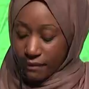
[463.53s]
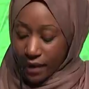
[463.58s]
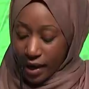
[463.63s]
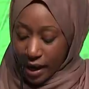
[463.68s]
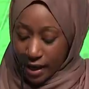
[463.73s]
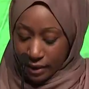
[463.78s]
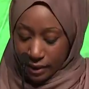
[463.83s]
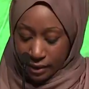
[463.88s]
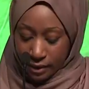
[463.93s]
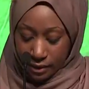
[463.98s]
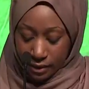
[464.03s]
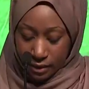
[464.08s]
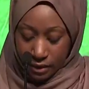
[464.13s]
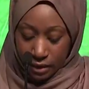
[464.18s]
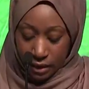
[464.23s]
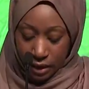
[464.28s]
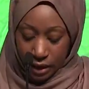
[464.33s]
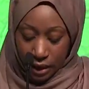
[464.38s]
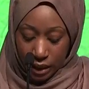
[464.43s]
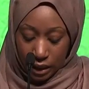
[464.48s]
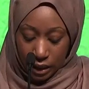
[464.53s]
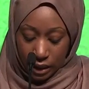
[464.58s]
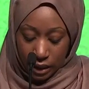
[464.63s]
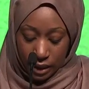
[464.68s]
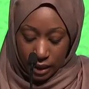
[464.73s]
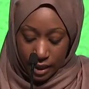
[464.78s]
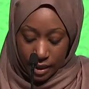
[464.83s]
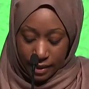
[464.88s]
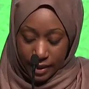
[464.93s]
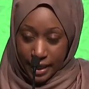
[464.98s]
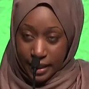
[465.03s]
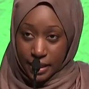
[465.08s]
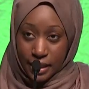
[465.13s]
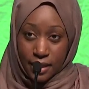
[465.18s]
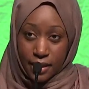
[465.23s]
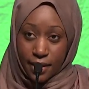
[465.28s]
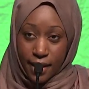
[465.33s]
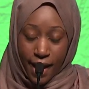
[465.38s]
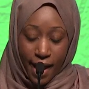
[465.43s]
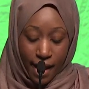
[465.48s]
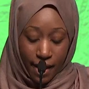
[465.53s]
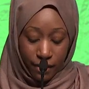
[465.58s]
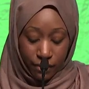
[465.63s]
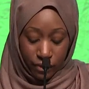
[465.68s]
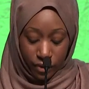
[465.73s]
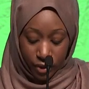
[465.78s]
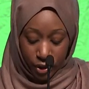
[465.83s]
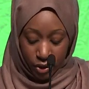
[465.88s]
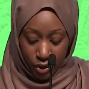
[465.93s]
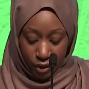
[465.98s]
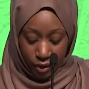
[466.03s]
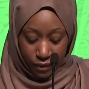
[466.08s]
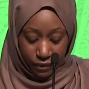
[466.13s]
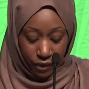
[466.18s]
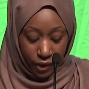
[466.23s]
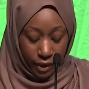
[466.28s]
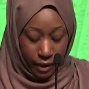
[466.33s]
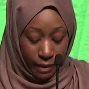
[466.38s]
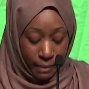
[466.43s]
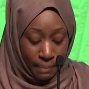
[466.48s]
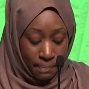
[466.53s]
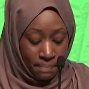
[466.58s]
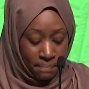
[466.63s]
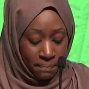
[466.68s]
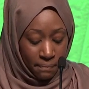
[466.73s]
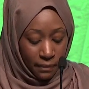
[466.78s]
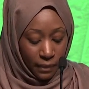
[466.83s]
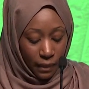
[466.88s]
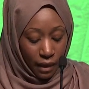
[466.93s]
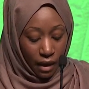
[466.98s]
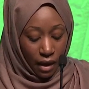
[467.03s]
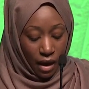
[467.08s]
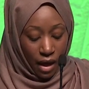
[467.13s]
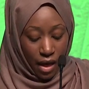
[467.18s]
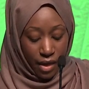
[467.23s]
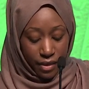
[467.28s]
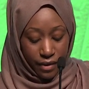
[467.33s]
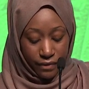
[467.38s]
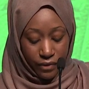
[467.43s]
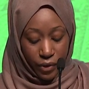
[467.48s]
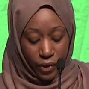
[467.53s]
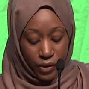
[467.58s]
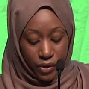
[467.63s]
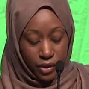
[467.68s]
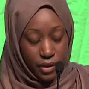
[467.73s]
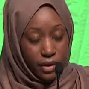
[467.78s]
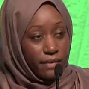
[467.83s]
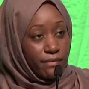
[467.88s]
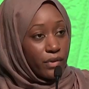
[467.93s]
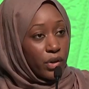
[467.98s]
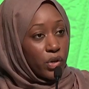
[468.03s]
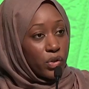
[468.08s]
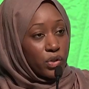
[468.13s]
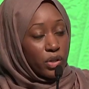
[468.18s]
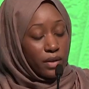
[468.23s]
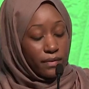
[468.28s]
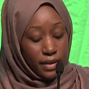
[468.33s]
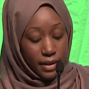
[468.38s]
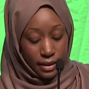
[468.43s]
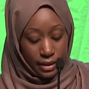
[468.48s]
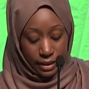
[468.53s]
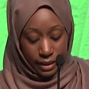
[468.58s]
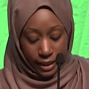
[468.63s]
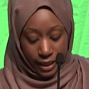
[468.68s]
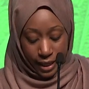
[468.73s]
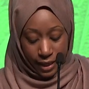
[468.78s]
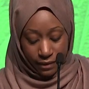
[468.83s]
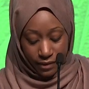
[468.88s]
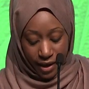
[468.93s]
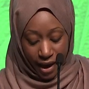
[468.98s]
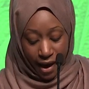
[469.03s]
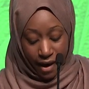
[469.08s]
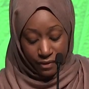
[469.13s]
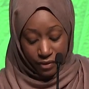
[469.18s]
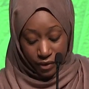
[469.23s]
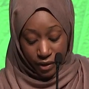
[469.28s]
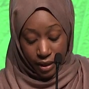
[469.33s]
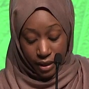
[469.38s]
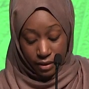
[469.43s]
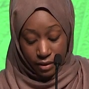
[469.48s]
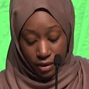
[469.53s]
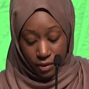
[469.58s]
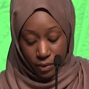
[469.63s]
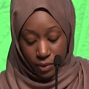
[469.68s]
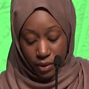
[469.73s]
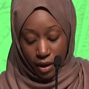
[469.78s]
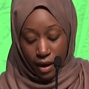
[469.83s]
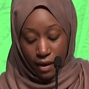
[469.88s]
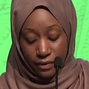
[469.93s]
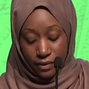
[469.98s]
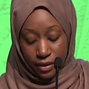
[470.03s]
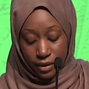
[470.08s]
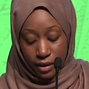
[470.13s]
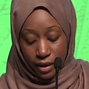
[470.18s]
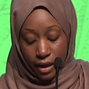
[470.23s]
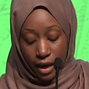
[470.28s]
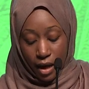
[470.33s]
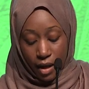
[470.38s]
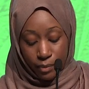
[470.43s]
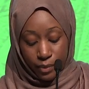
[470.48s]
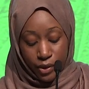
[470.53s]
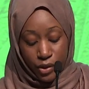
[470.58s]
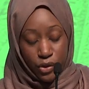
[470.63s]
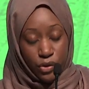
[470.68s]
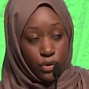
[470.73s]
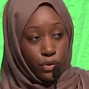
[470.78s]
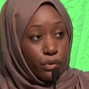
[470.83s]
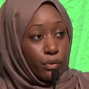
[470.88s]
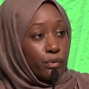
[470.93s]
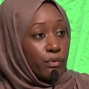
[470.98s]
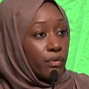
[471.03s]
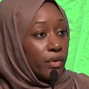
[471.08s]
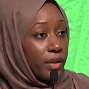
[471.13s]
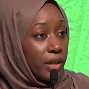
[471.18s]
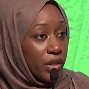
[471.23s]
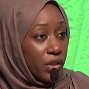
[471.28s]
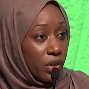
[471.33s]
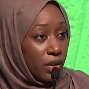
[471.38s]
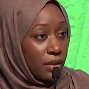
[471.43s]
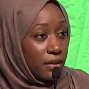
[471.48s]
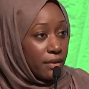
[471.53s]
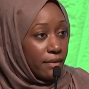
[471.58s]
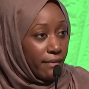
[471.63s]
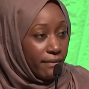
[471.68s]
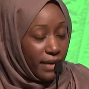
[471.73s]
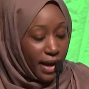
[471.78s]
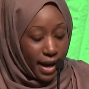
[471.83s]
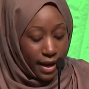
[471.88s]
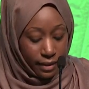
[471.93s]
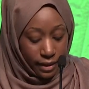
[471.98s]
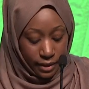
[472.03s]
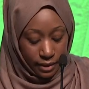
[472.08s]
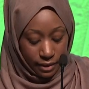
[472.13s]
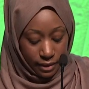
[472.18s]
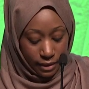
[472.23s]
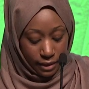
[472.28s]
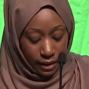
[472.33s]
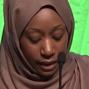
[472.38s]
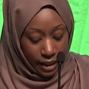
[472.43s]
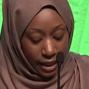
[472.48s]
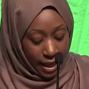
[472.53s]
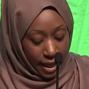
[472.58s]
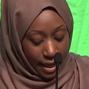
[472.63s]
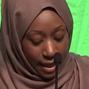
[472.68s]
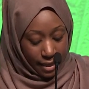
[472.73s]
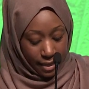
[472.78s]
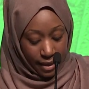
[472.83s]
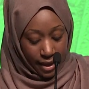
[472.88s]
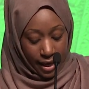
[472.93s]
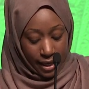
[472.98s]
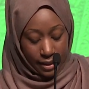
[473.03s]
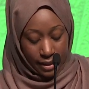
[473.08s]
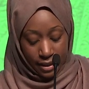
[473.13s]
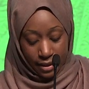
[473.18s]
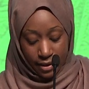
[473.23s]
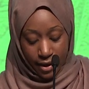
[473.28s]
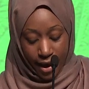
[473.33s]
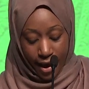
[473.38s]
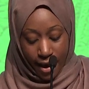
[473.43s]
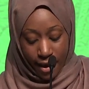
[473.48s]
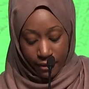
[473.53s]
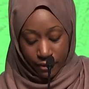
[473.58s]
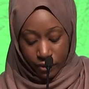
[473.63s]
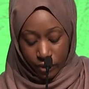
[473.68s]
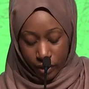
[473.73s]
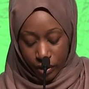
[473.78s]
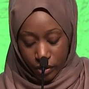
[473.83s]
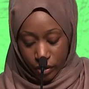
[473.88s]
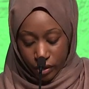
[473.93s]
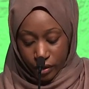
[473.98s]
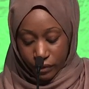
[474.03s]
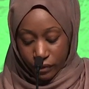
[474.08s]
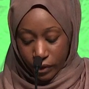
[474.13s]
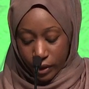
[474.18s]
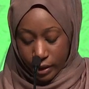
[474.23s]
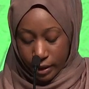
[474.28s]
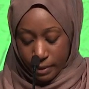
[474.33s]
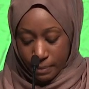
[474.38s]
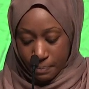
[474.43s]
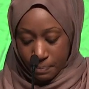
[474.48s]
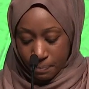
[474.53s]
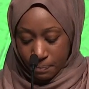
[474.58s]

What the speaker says: violence. They didn't have religious freedom. The forced conversion of enslaved Africans was often accomplished through religious violence. They didn't have religious freedom.